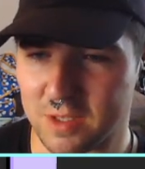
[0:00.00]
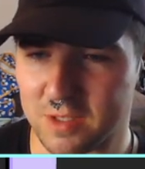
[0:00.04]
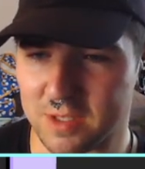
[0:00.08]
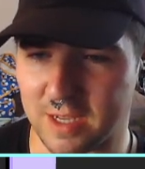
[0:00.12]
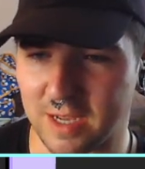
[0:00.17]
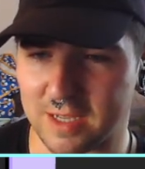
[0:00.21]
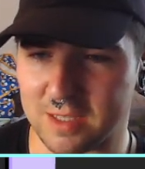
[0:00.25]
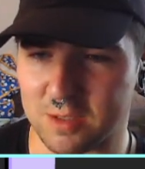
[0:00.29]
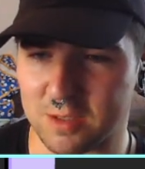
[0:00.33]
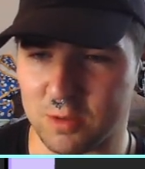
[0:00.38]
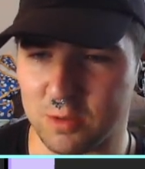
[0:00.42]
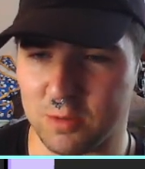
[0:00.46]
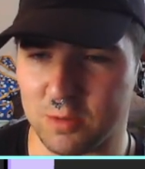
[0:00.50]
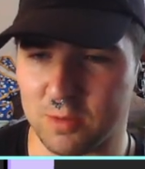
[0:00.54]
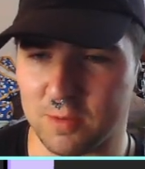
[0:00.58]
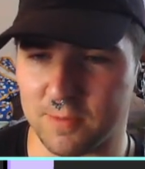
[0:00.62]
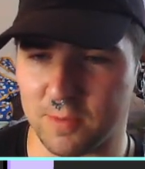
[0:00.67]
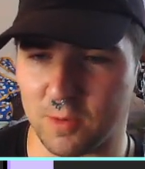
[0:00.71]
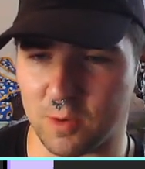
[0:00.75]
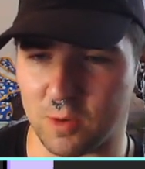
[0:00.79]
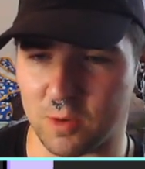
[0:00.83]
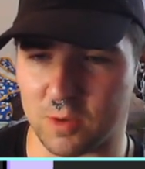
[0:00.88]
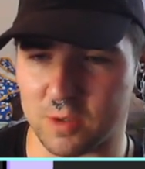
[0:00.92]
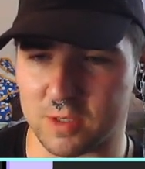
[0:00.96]
So yeah,
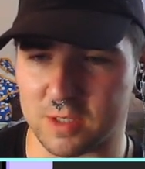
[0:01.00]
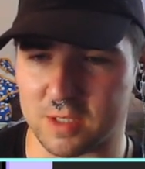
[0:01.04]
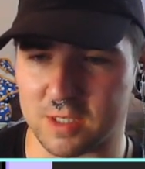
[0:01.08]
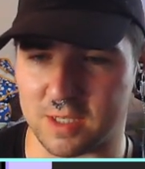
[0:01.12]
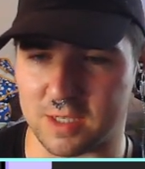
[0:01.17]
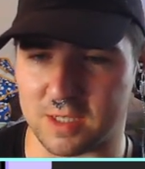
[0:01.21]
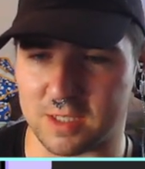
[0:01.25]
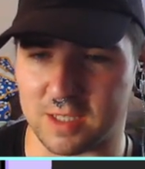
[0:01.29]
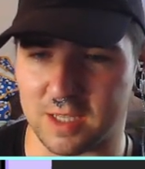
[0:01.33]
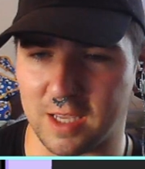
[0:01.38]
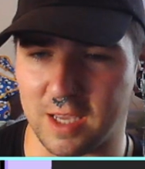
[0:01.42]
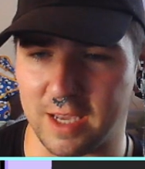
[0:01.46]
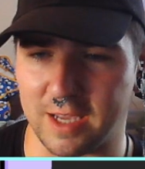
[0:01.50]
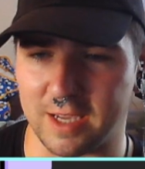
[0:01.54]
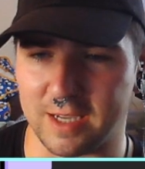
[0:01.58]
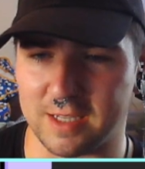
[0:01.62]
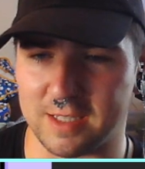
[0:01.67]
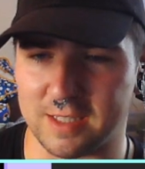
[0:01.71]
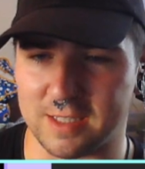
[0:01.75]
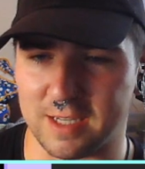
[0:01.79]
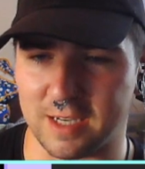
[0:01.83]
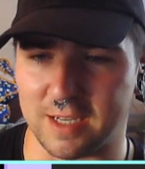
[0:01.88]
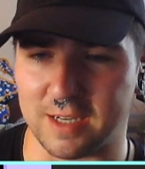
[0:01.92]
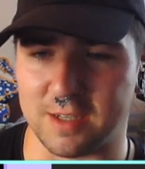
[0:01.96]
two, four, six,
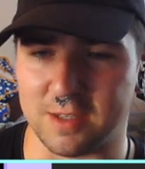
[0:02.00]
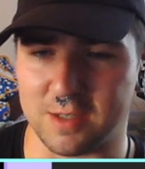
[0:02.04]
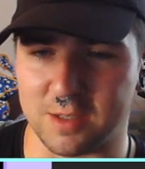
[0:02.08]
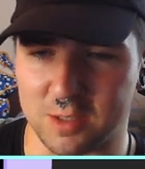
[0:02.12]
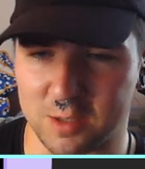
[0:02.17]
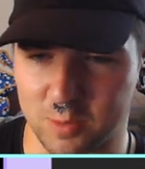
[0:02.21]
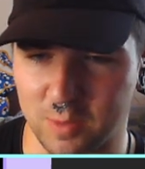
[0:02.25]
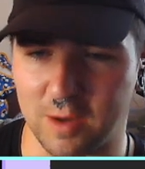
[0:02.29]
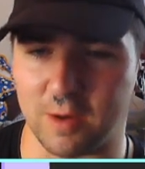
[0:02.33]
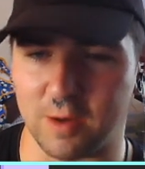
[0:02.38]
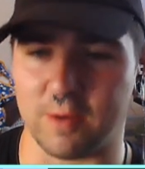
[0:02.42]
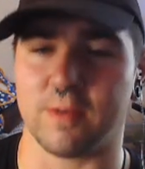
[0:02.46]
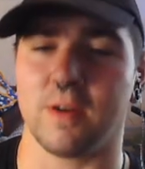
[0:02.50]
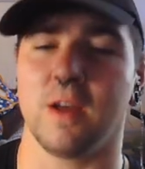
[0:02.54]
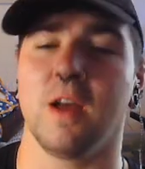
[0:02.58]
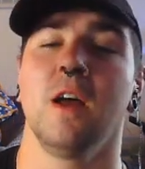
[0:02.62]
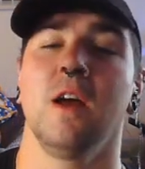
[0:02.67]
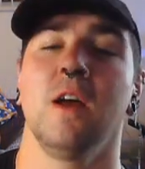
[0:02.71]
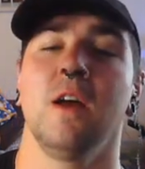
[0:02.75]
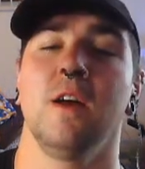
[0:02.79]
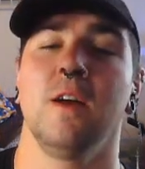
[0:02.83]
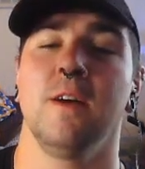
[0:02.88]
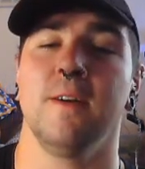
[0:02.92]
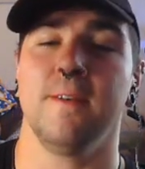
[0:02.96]
eight, ten, twelve,
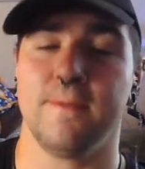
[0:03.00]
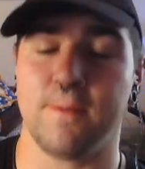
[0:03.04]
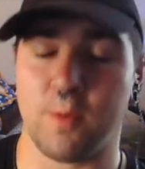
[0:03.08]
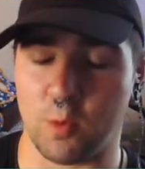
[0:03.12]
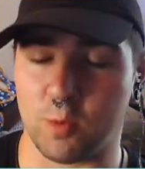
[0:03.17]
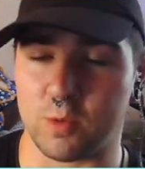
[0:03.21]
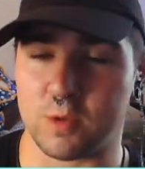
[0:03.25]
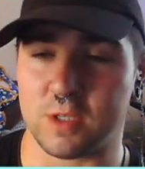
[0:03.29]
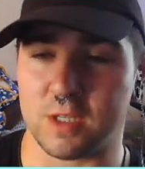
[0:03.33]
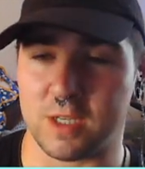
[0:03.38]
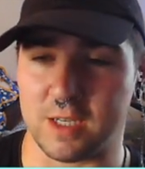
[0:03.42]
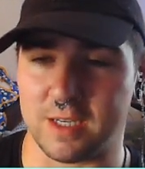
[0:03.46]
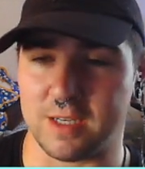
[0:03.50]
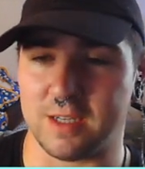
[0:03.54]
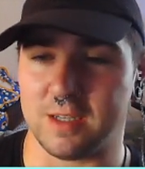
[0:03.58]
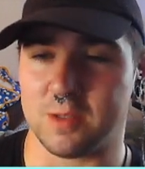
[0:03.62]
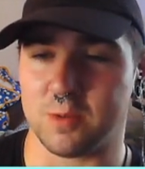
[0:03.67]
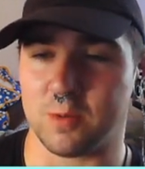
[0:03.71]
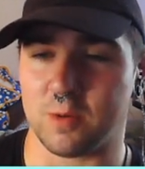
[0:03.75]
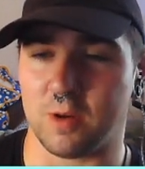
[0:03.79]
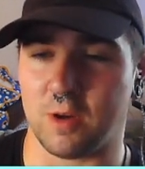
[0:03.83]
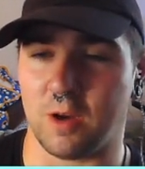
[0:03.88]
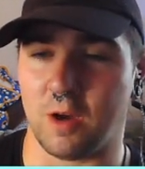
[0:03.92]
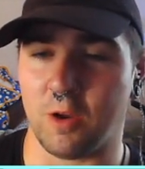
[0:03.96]

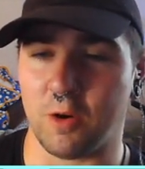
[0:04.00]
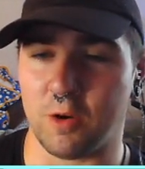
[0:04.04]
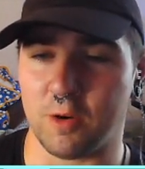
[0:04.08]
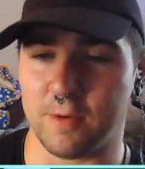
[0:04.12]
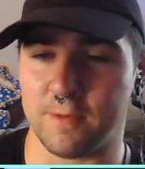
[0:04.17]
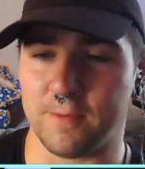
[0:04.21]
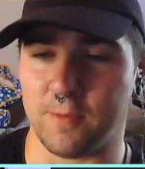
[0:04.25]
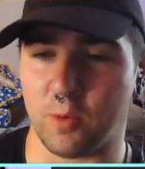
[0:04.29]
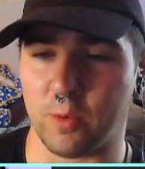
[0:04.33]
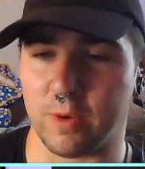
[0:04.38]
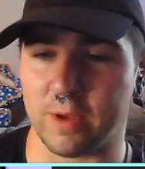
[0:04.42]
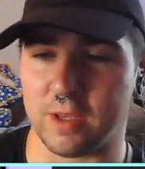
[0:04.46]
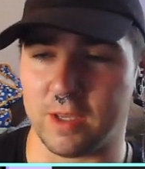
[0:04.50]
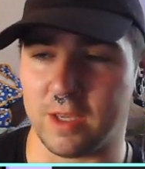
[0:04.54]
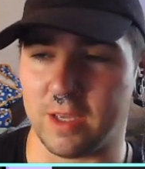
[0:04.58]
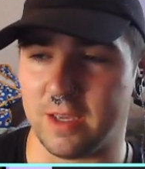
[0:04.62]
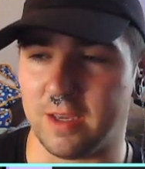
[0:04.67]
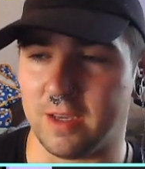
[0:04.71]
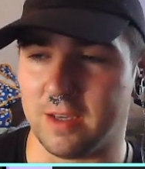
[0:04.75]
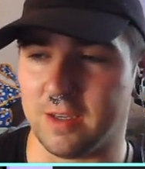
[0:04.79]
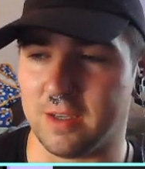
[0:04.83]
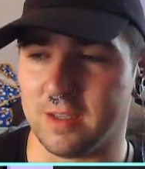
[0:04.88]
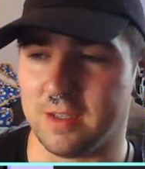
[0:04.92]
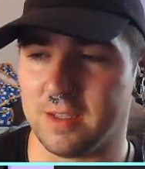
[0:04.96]
fourteen. 12, 14. So we've got 140
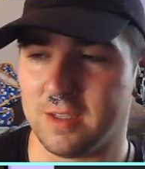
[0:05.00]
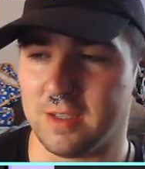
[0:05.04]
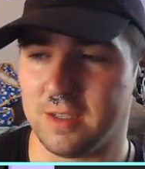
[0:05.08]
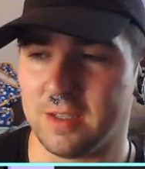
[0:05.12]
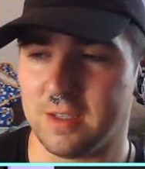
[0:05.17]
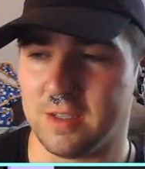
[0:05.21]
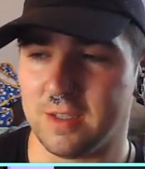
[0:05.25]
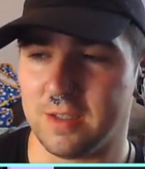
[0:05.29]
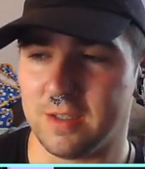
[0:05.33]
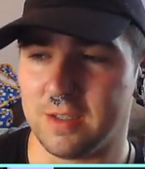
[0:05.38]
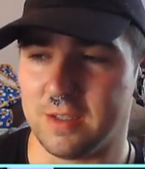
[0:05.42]
here.